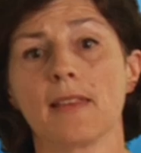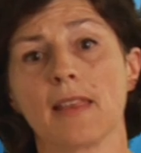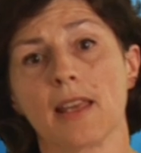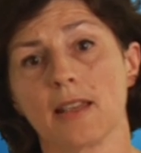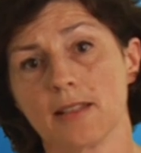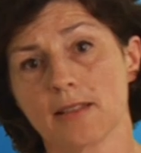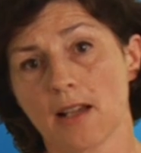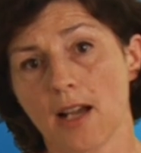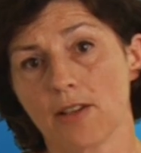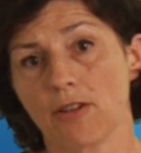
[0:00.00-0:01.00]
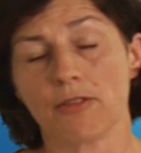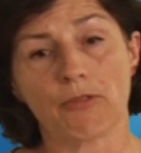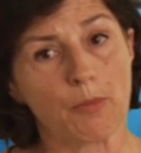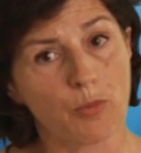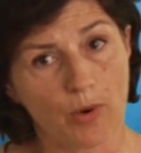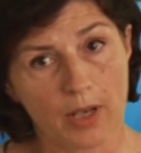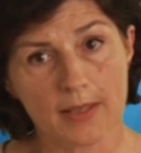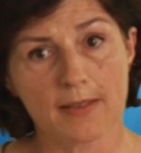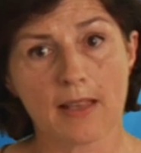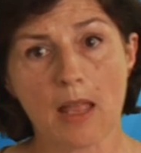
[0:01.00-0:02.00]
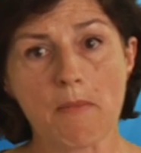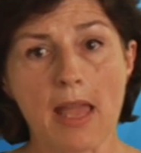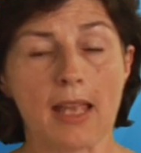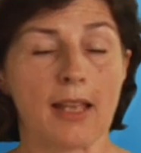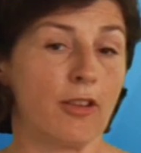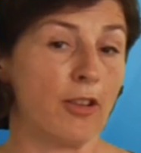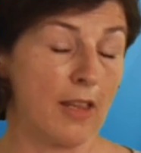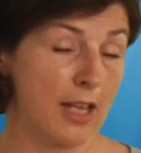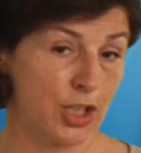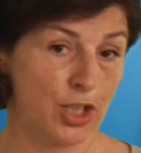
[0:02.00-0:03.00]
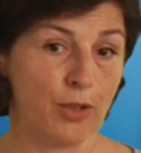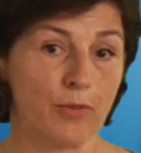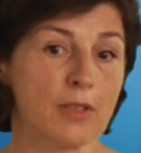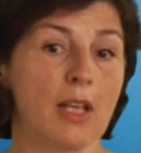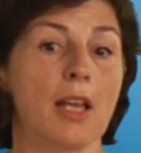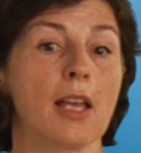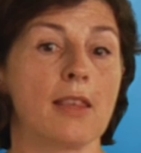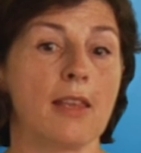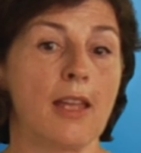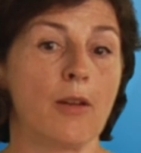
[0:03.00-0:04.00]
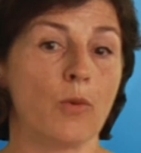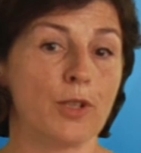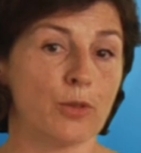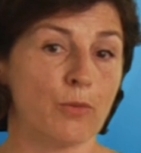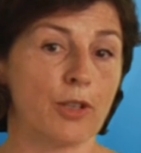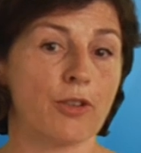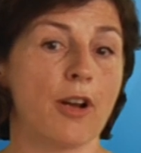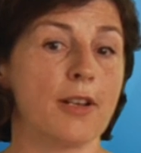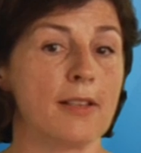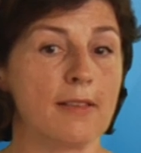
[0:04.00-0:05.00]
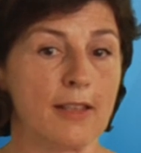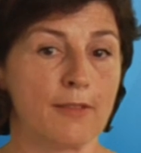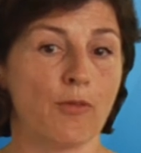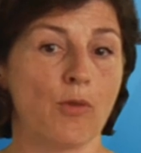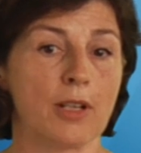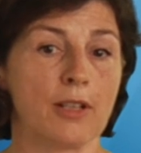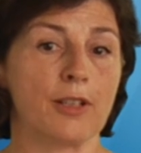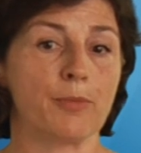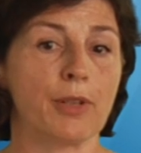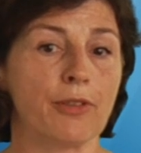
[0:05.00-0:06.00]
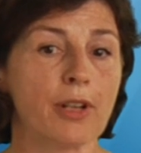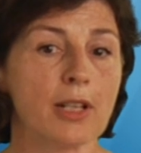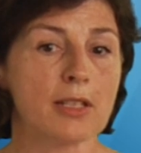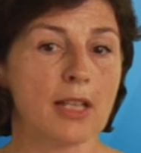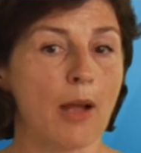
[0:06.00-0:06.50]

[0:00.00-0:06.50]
They can decide on the reports they make and on the issues they want to work on in these 4-year periods.